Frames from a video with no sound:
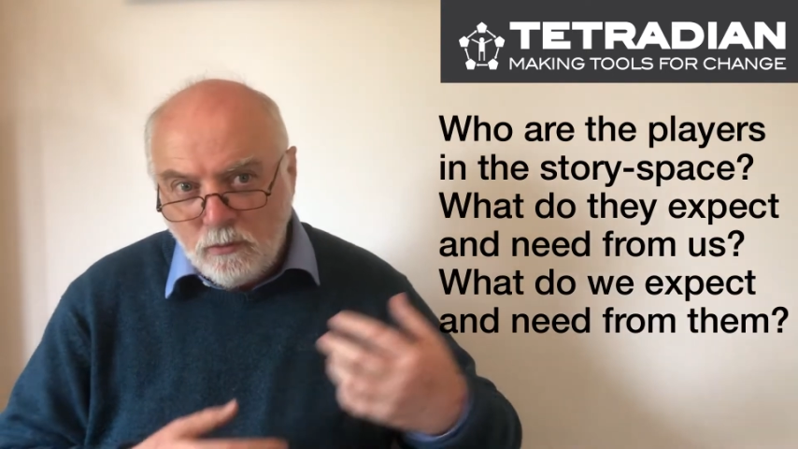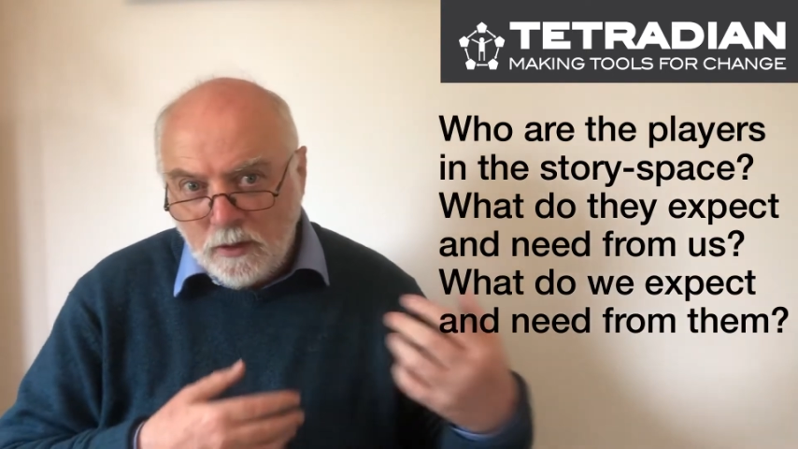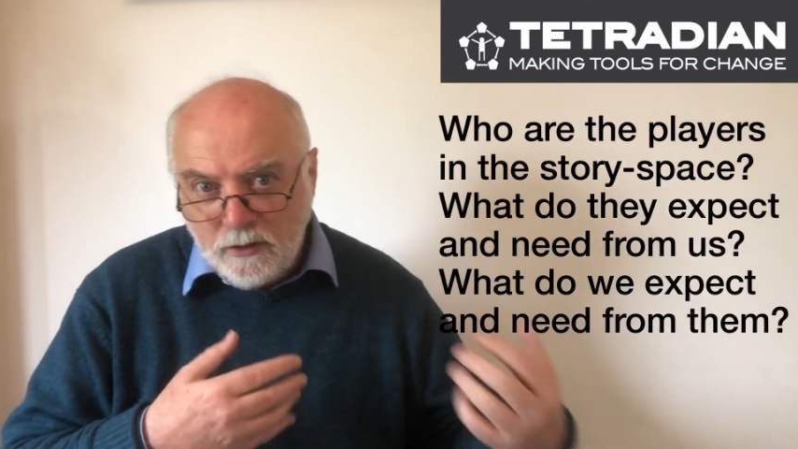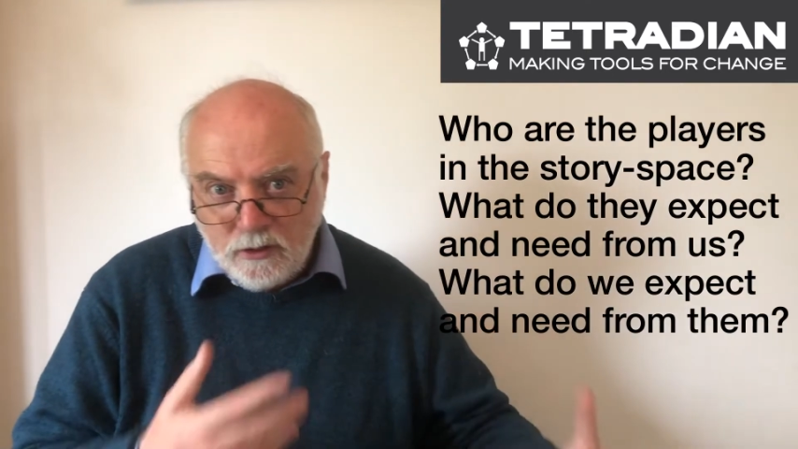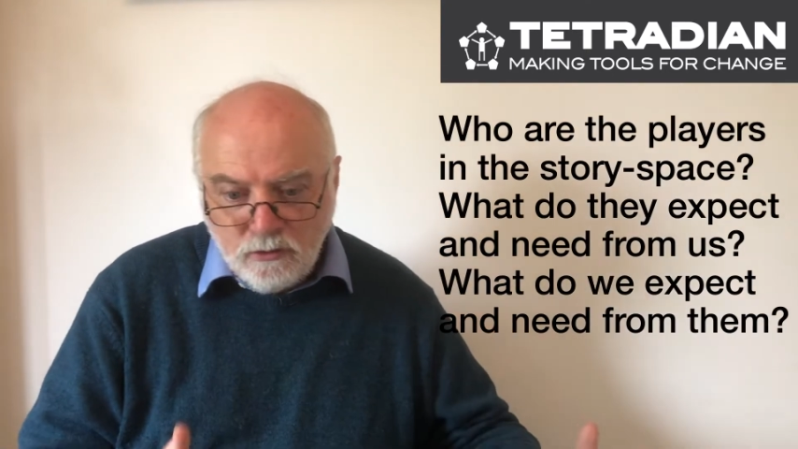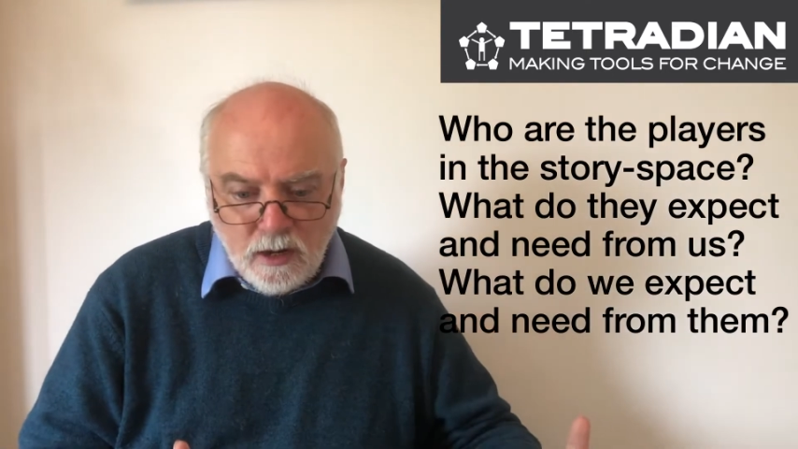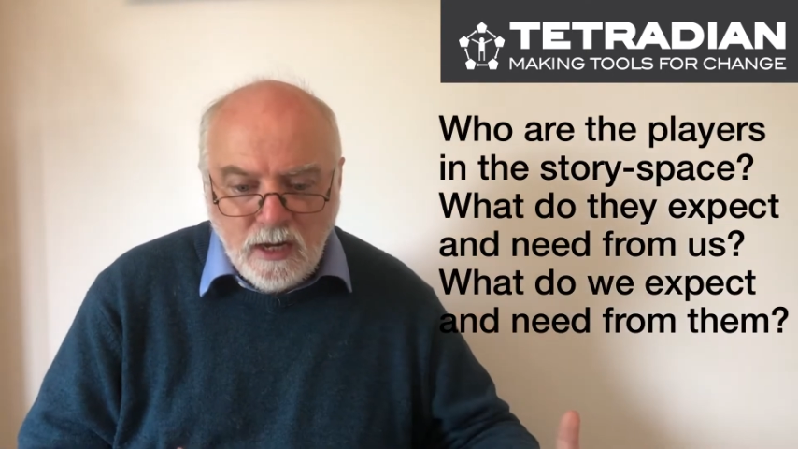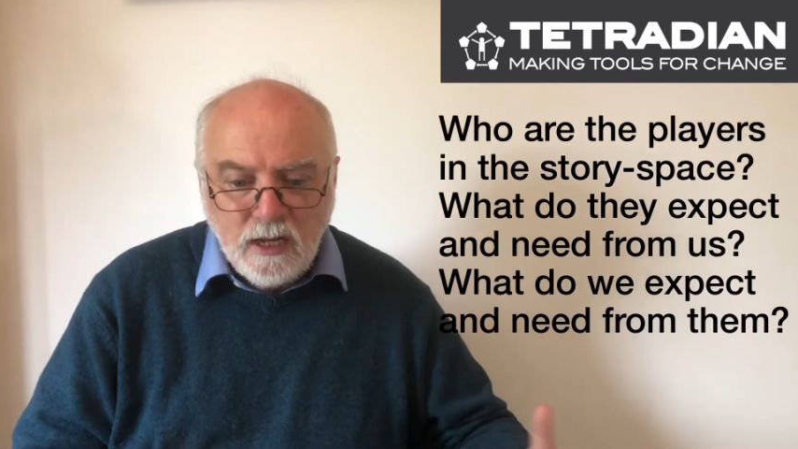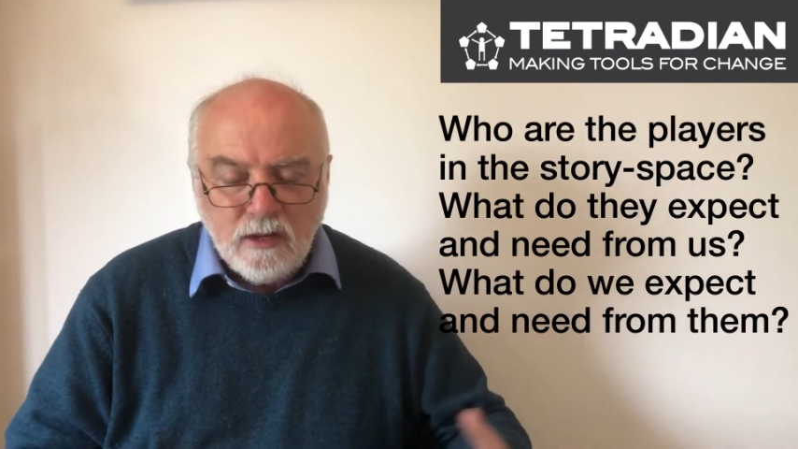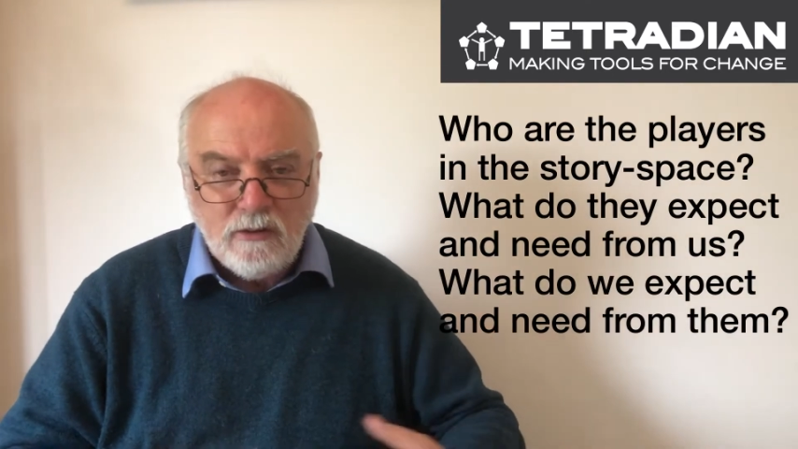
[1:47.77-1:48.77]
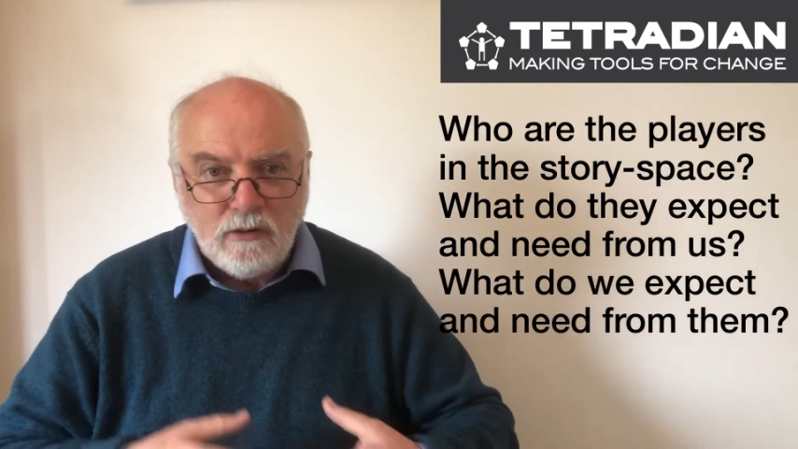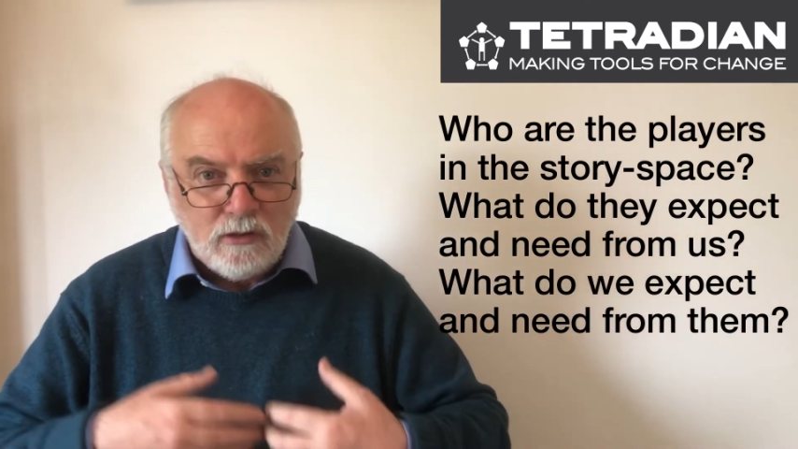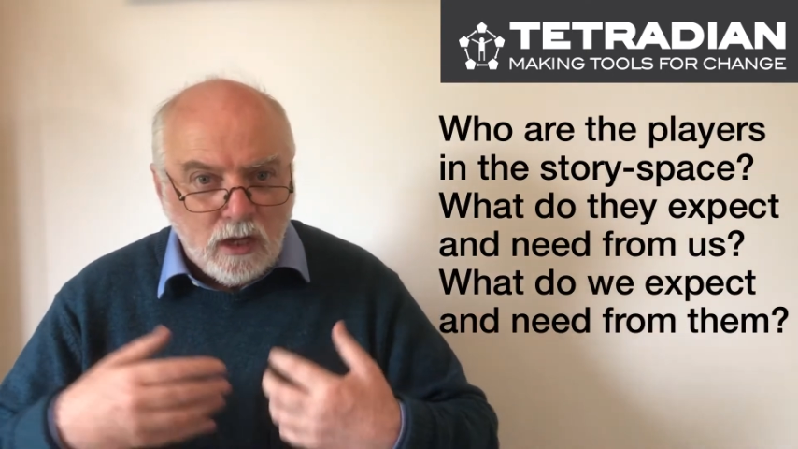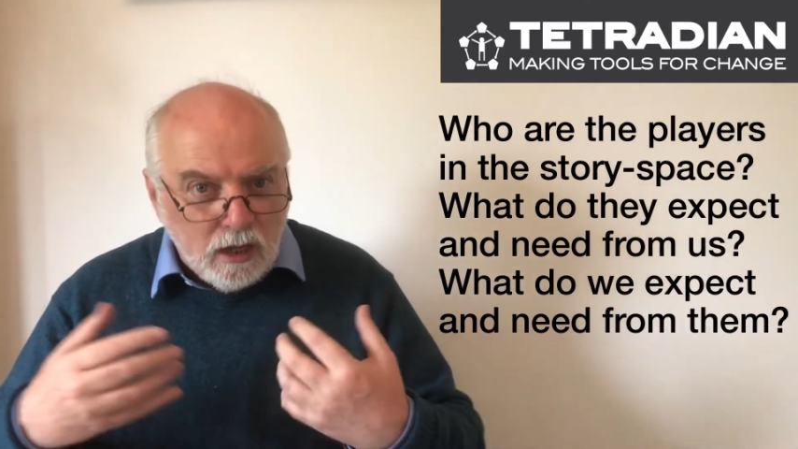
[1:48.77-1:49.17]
What are the training issues?